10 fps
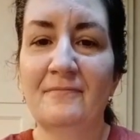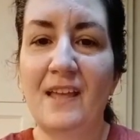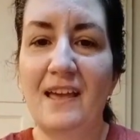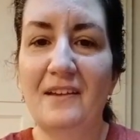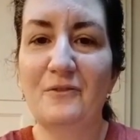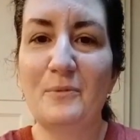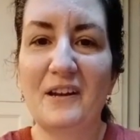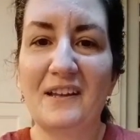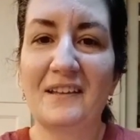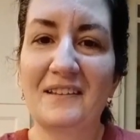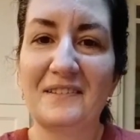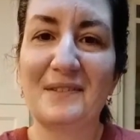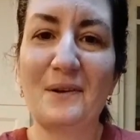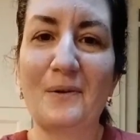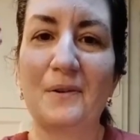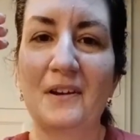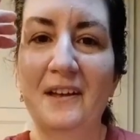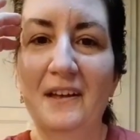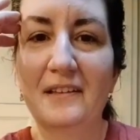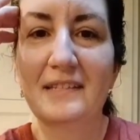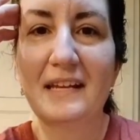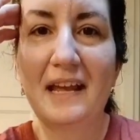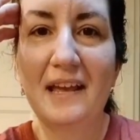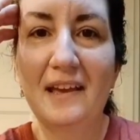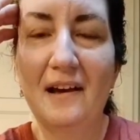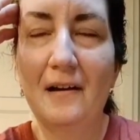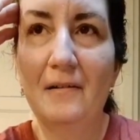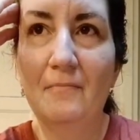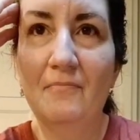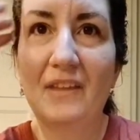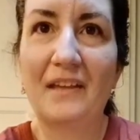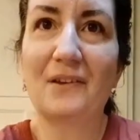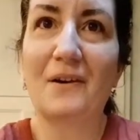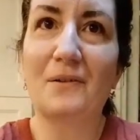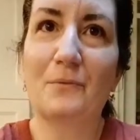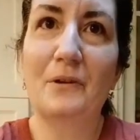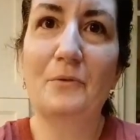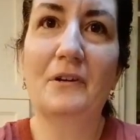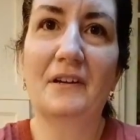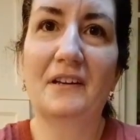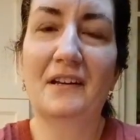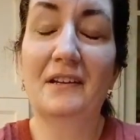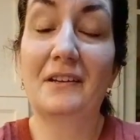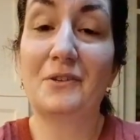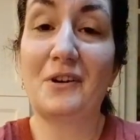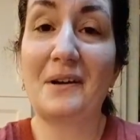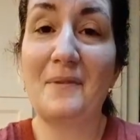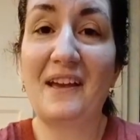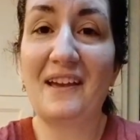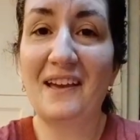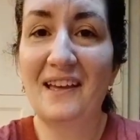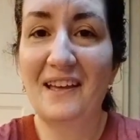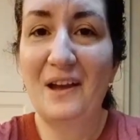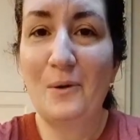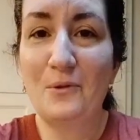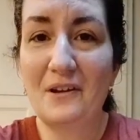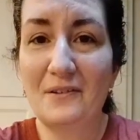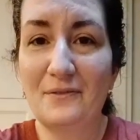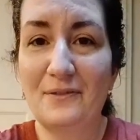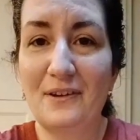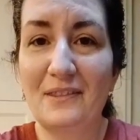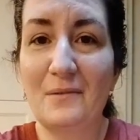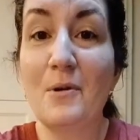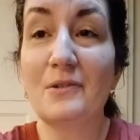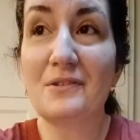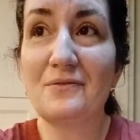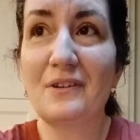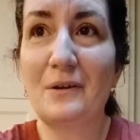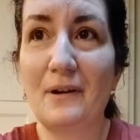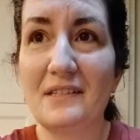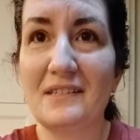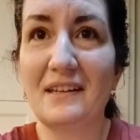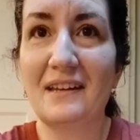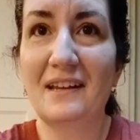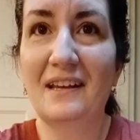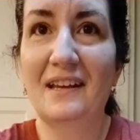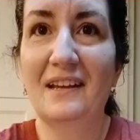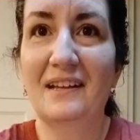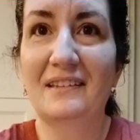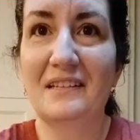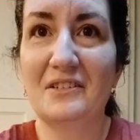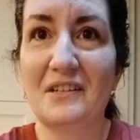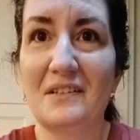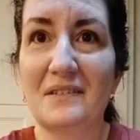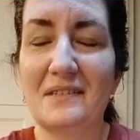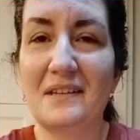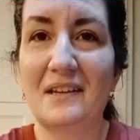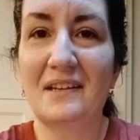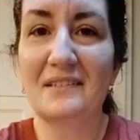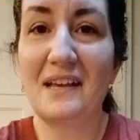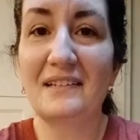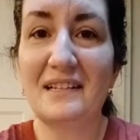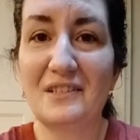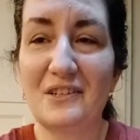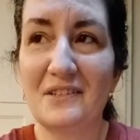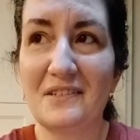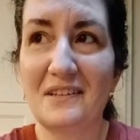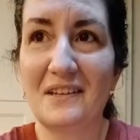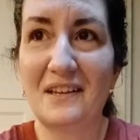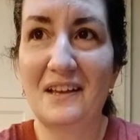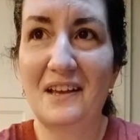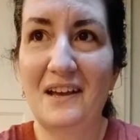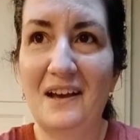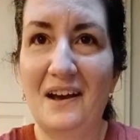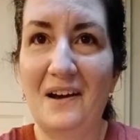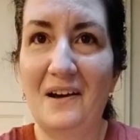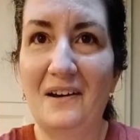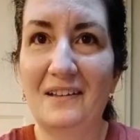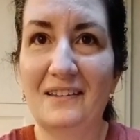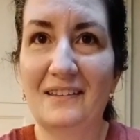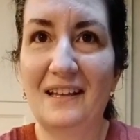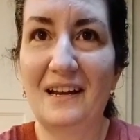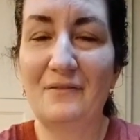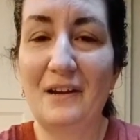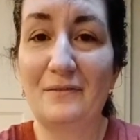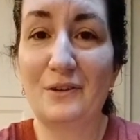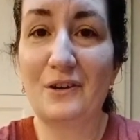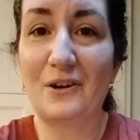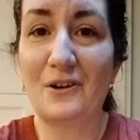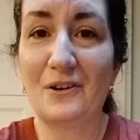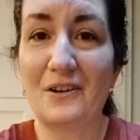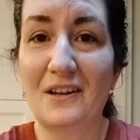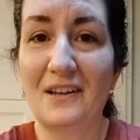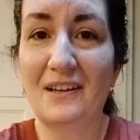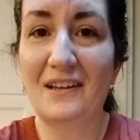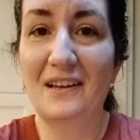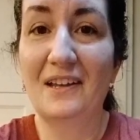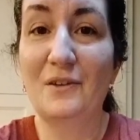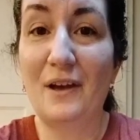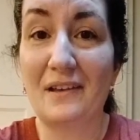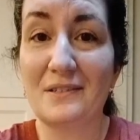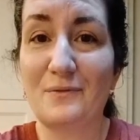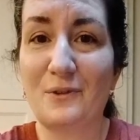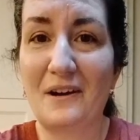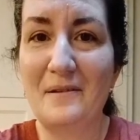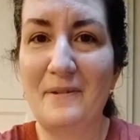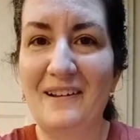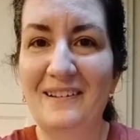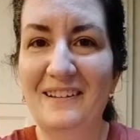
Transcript: Hey everybody. So today I thought we would try to make one of the most requested dishes, side dishes, that I've ever heard you ask for, Emma.